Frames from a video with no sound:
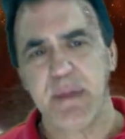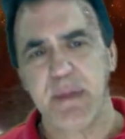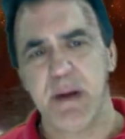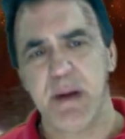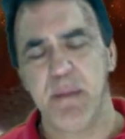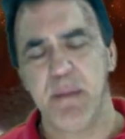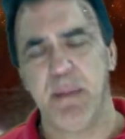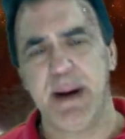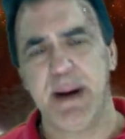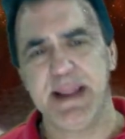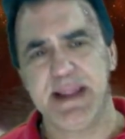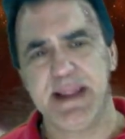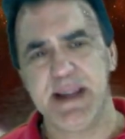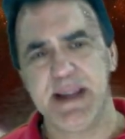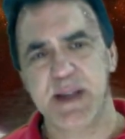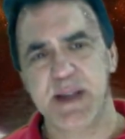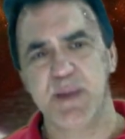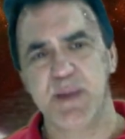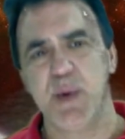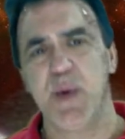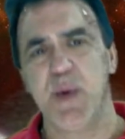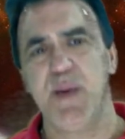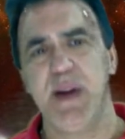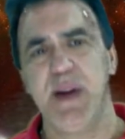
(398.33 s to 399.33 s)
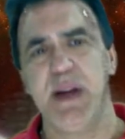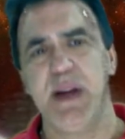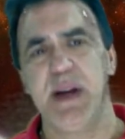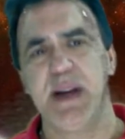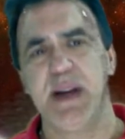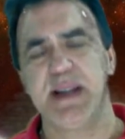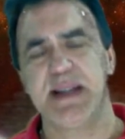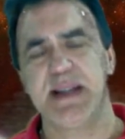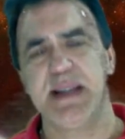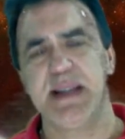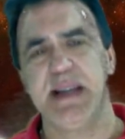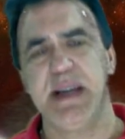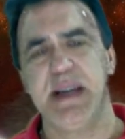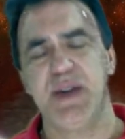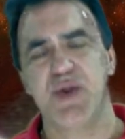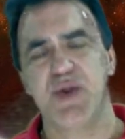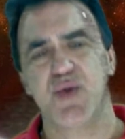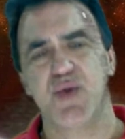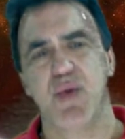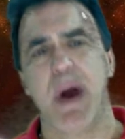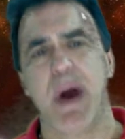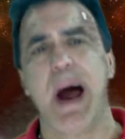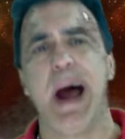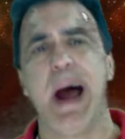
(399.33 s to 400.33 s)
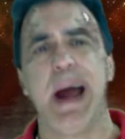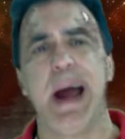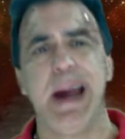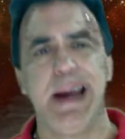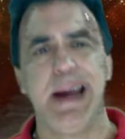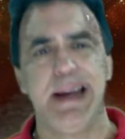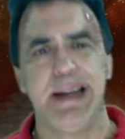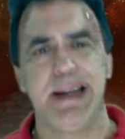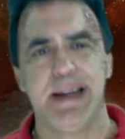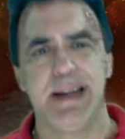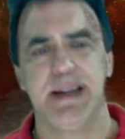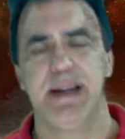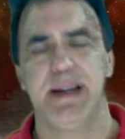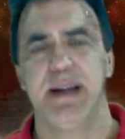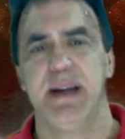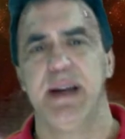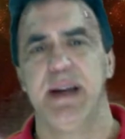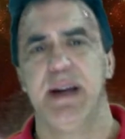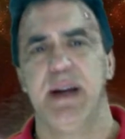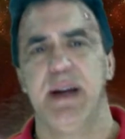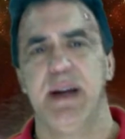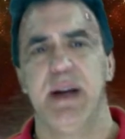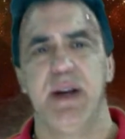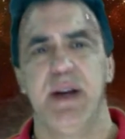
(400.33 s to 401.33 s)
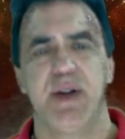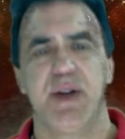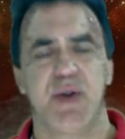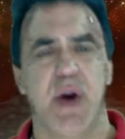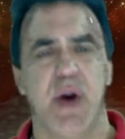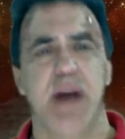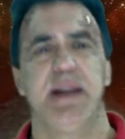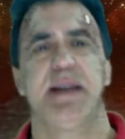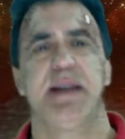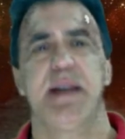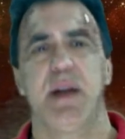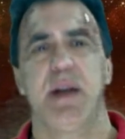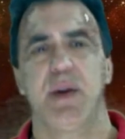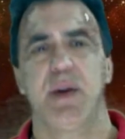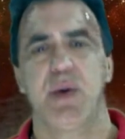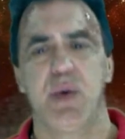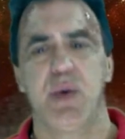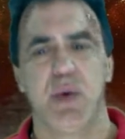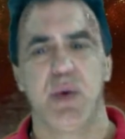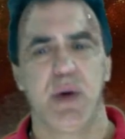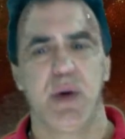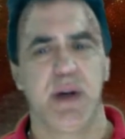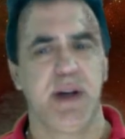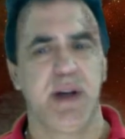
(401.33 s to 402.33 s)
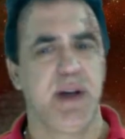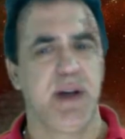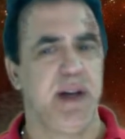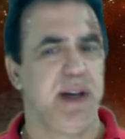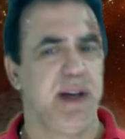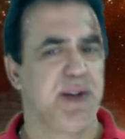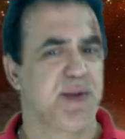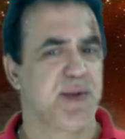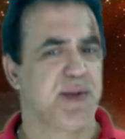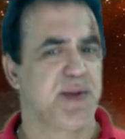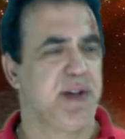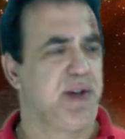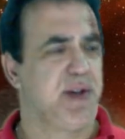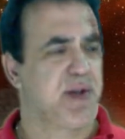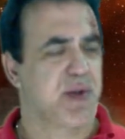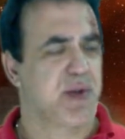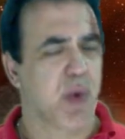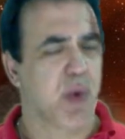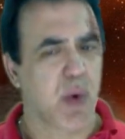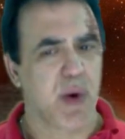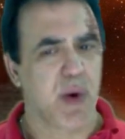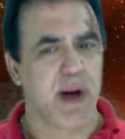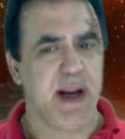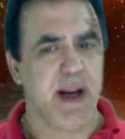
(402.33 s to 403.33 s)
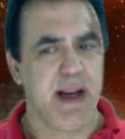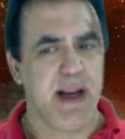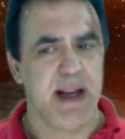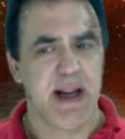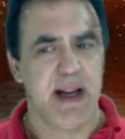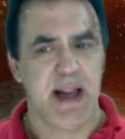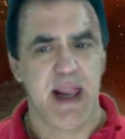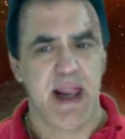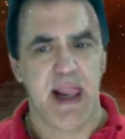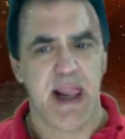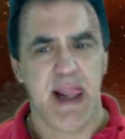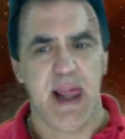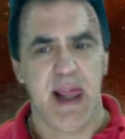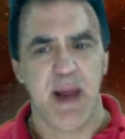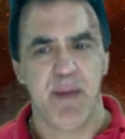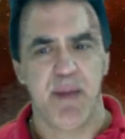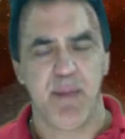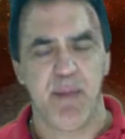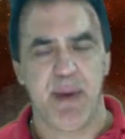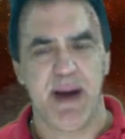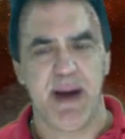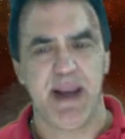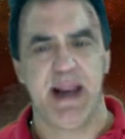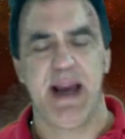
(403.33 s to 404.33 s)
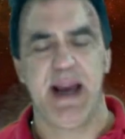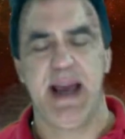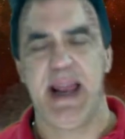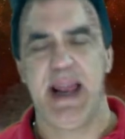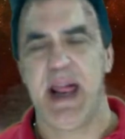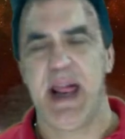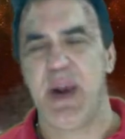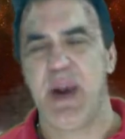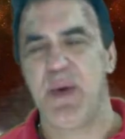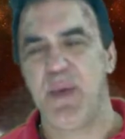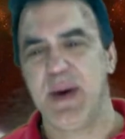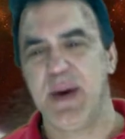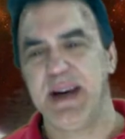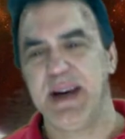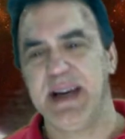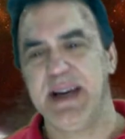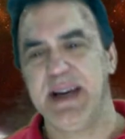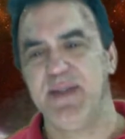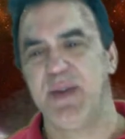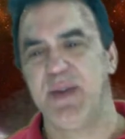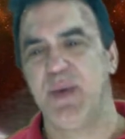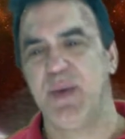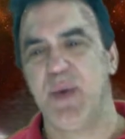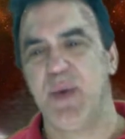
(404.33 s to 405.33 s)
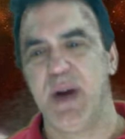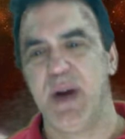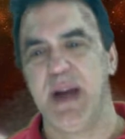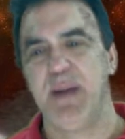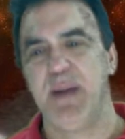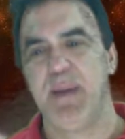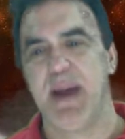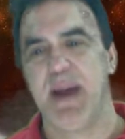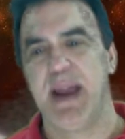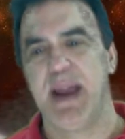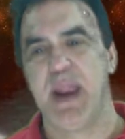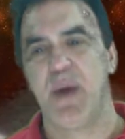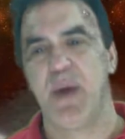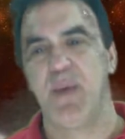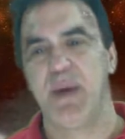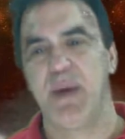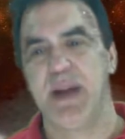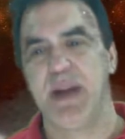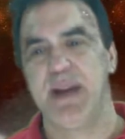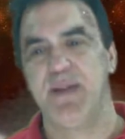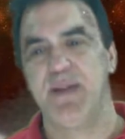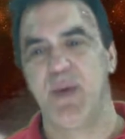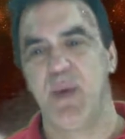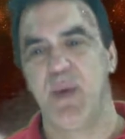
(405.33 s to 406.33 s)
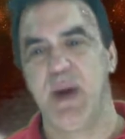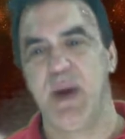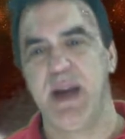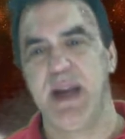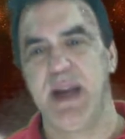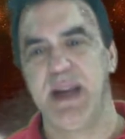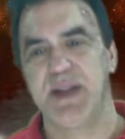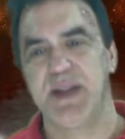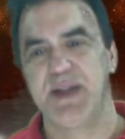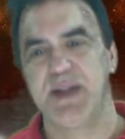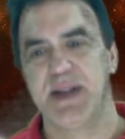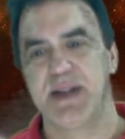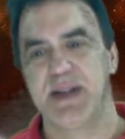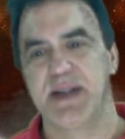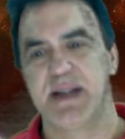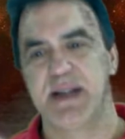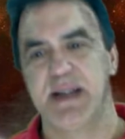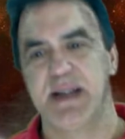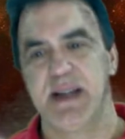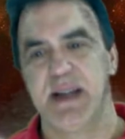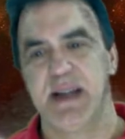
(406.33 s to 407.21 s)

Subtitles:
But this movie, you can see he tried to tell a good, interesting story. But I don't want to give it away, man. I don't want to give it away. It's just